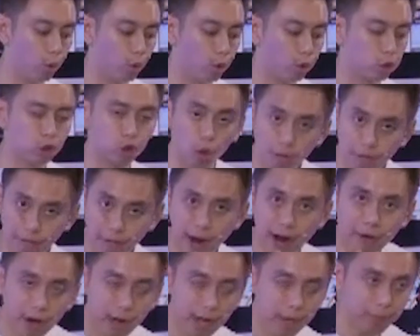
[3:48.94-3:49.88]
so
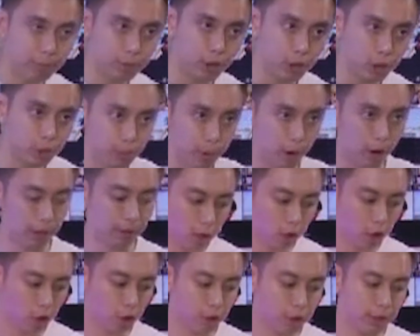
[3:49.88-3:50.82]
far right up to this point,
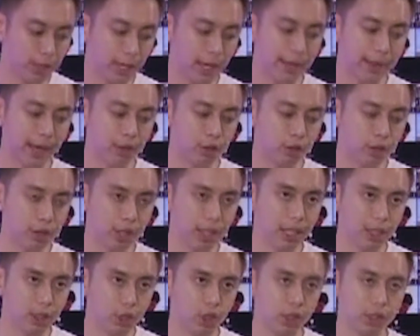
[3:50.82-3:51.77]
you say that, you
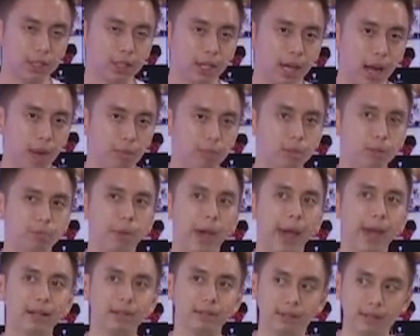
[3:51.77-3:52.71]
see, it just comes
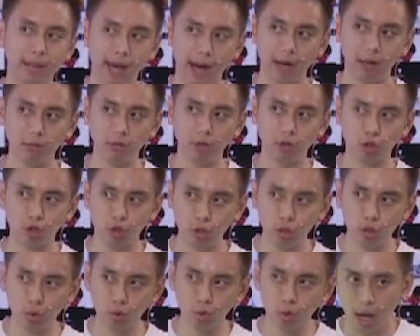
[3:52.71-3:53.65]
back down
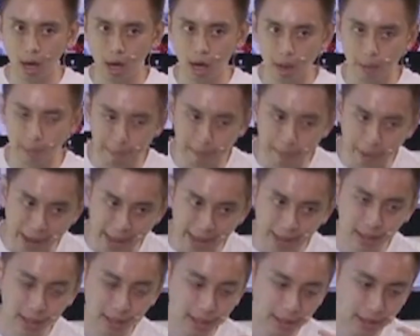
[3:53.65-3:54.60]
to a
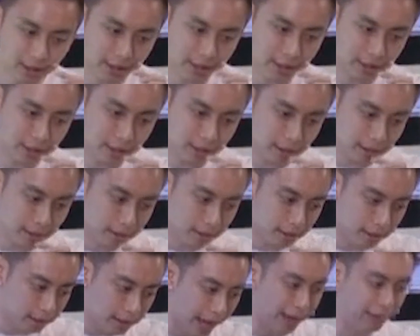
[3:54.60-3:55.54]
balanced
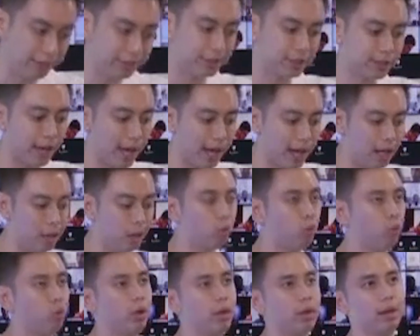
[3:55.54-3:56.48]
lifestyle
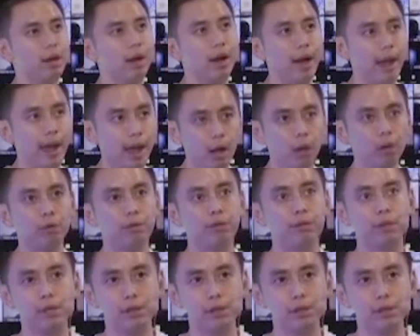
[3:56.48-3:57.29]
with a healthy